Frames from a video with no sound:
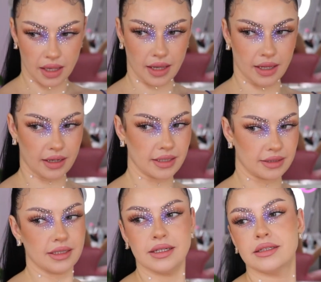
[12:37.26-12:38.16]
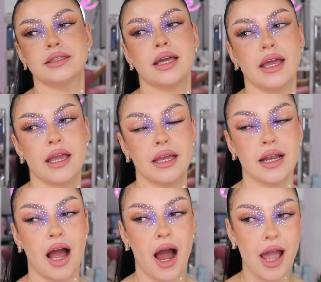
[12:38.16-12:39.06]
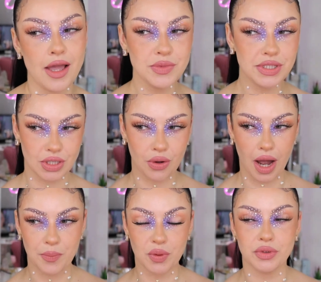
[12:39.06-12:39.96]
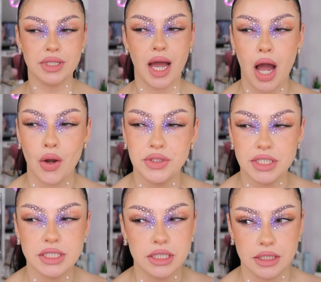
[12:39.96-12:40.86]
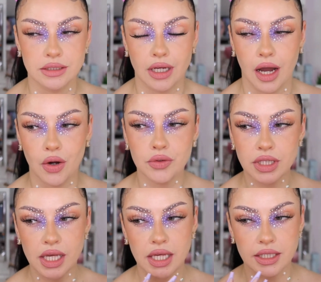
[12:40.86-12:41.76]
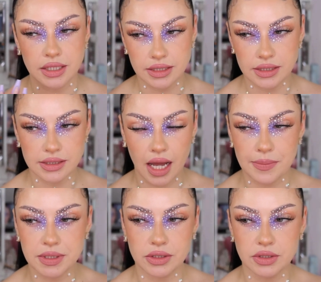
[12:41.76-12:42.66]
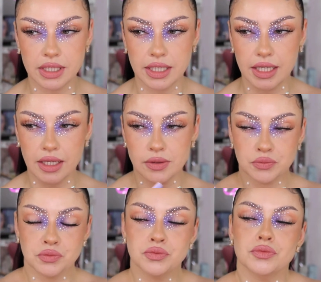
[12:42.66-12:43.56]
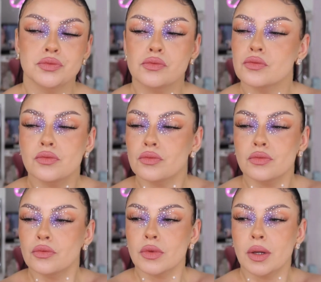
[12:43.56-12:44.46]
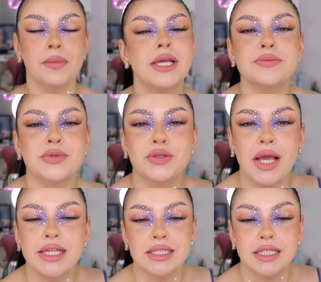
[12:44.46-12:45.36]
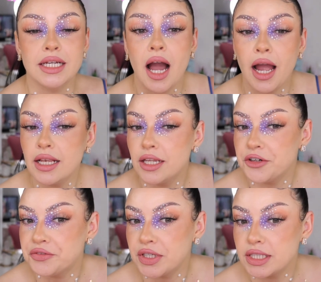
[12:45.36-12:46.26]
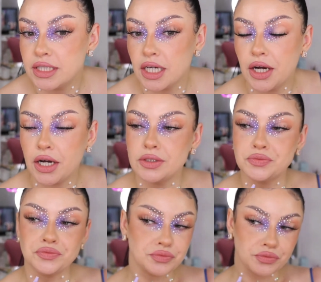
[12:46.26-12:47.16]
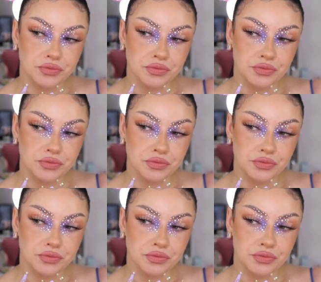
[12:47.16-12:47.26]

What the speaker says: and I did, and I am so happy with how this turned out. This is absolutely mesmerizing. I love it. I